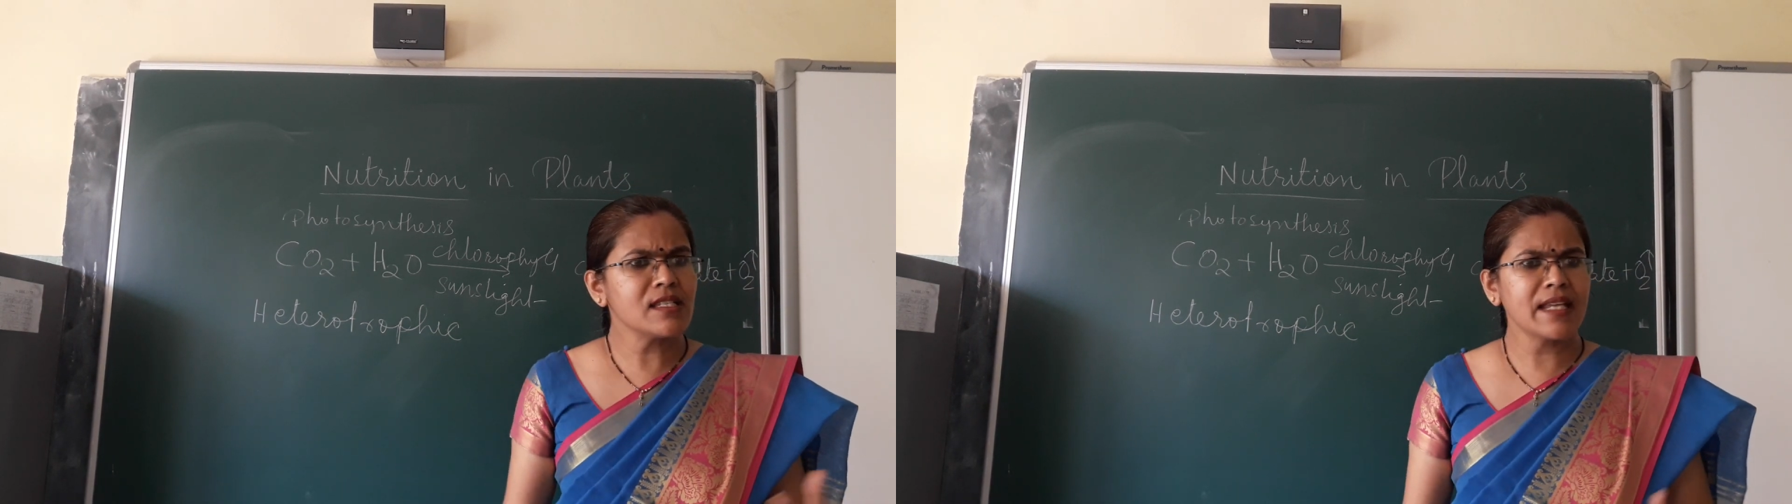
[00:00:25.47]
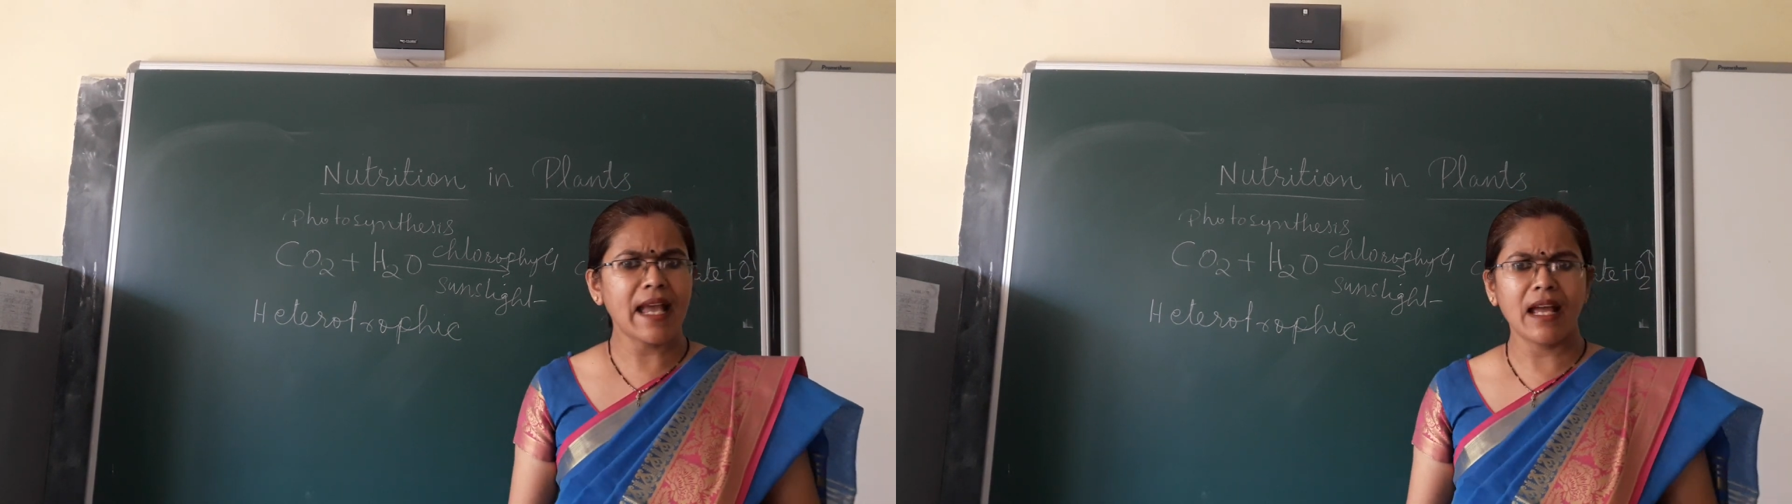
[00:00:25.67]

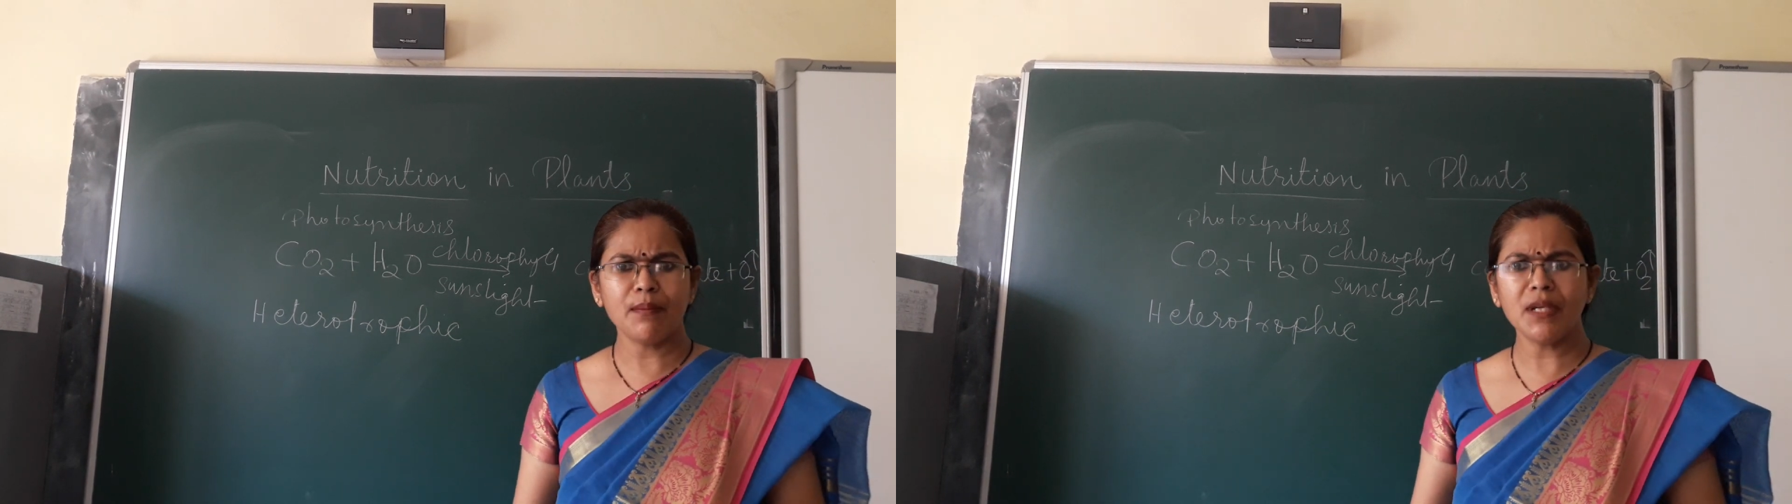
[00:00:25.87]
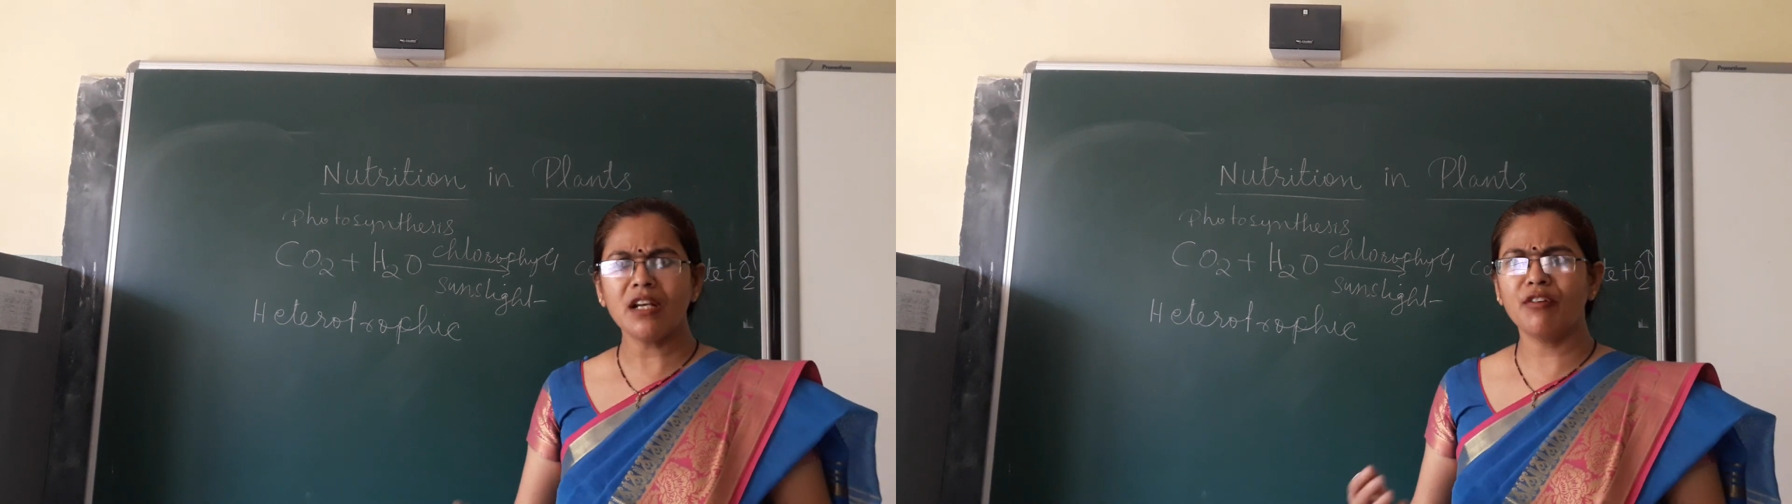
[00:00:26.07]
can
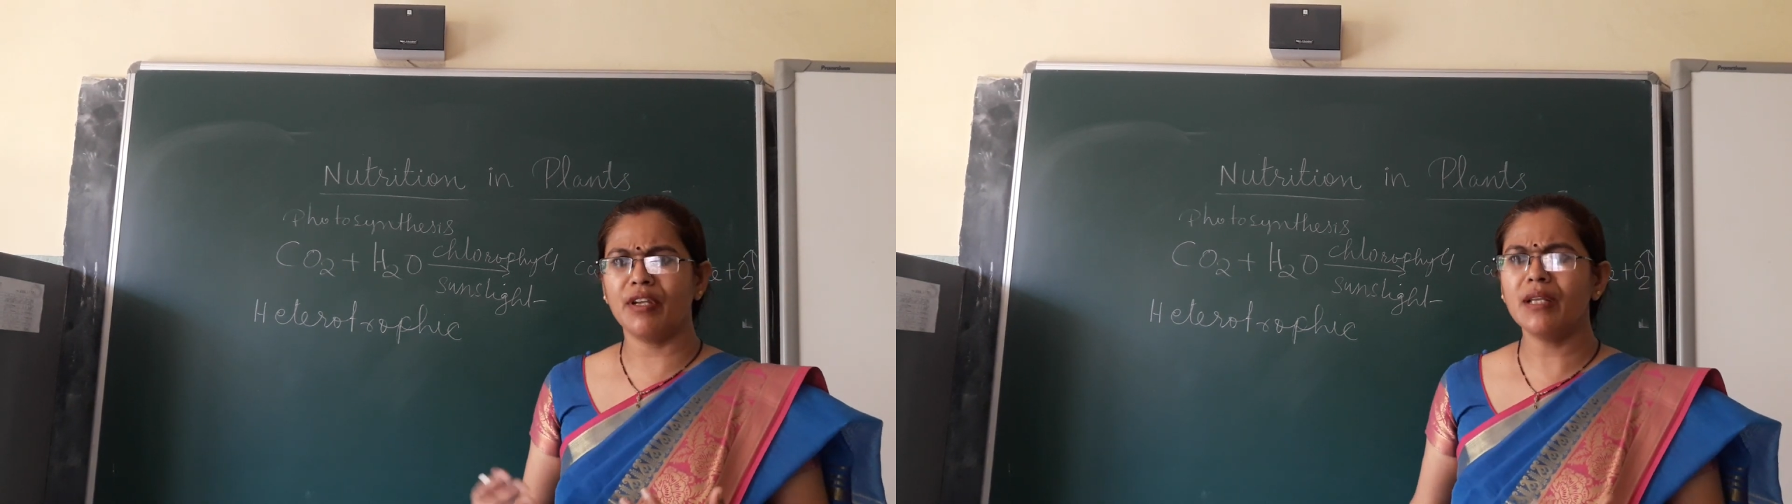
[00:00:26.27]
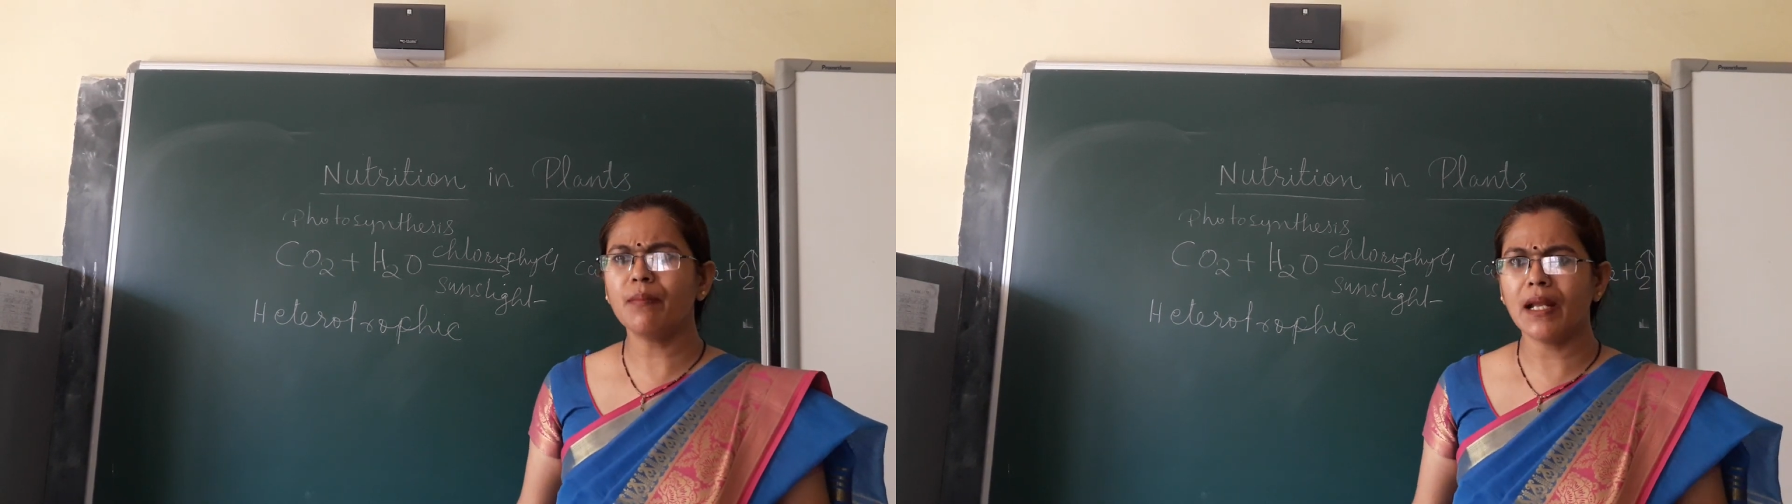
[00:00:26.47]
be a
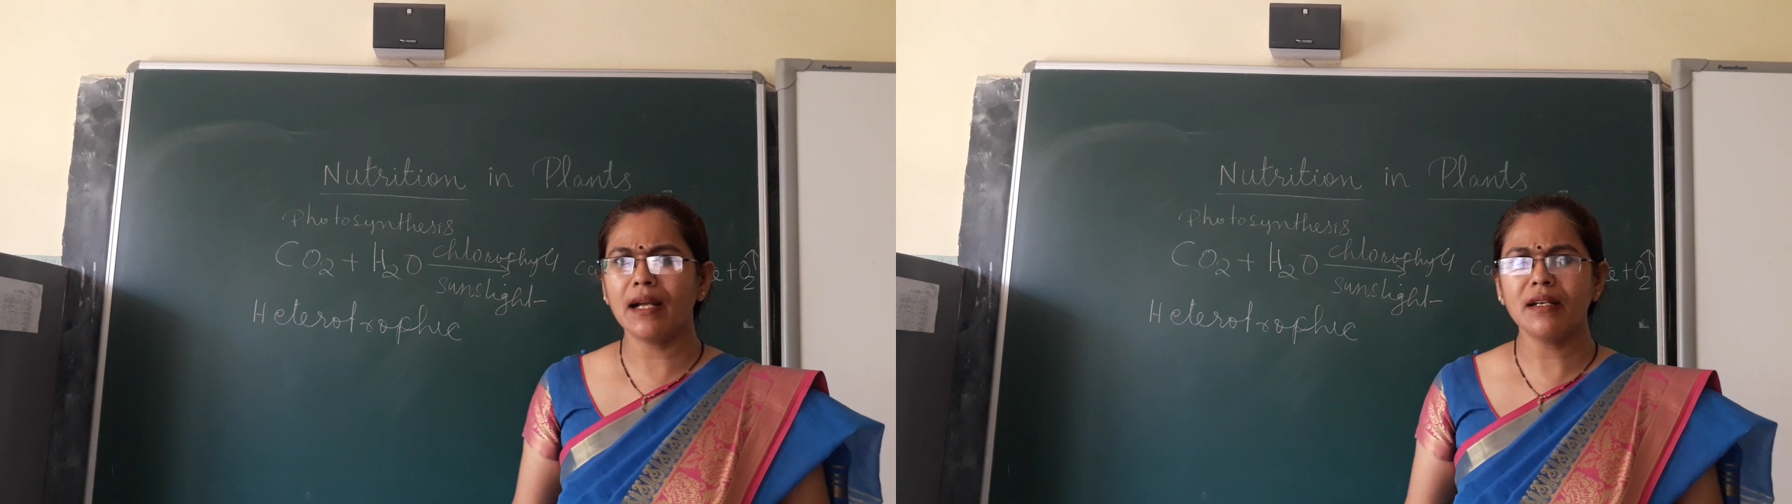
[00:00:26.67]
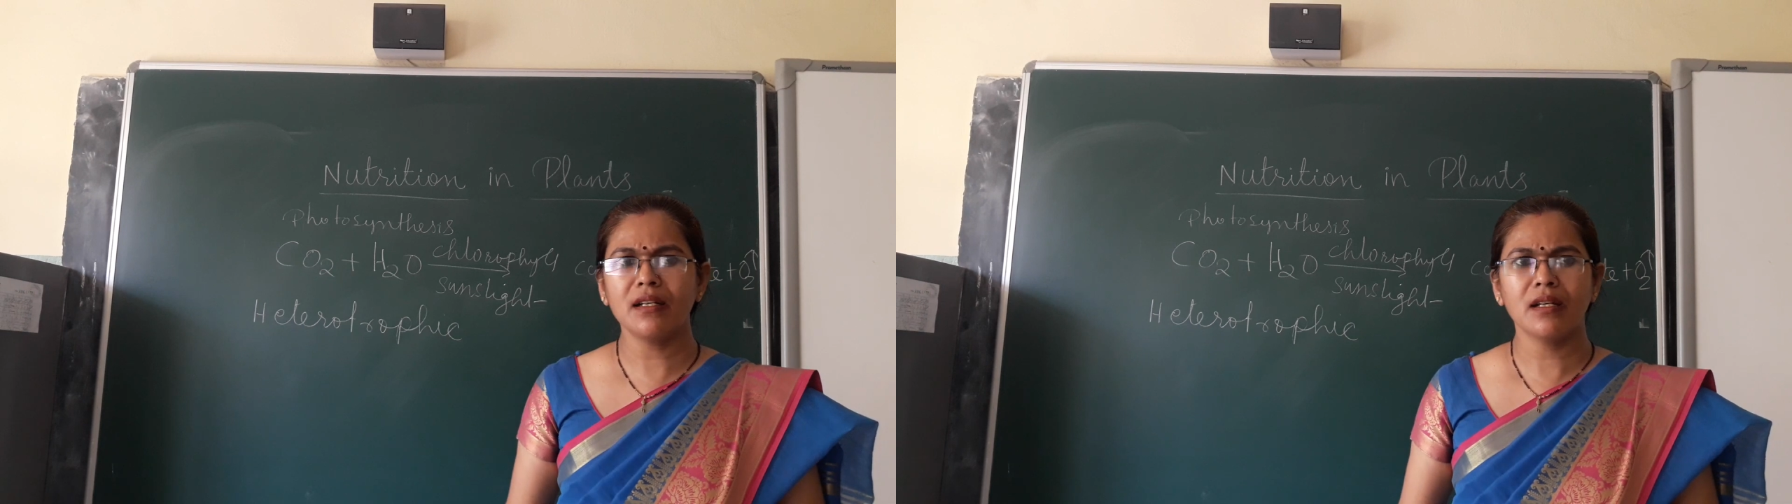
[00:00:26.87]
green
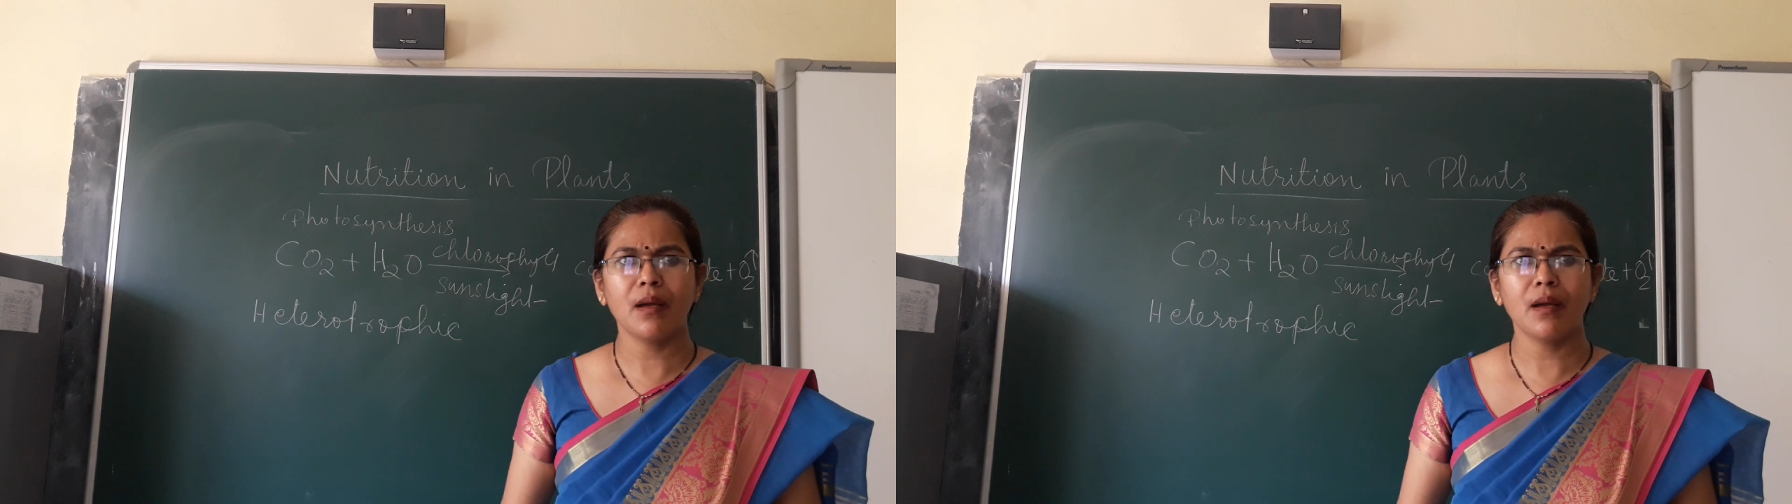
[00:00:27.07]
plant,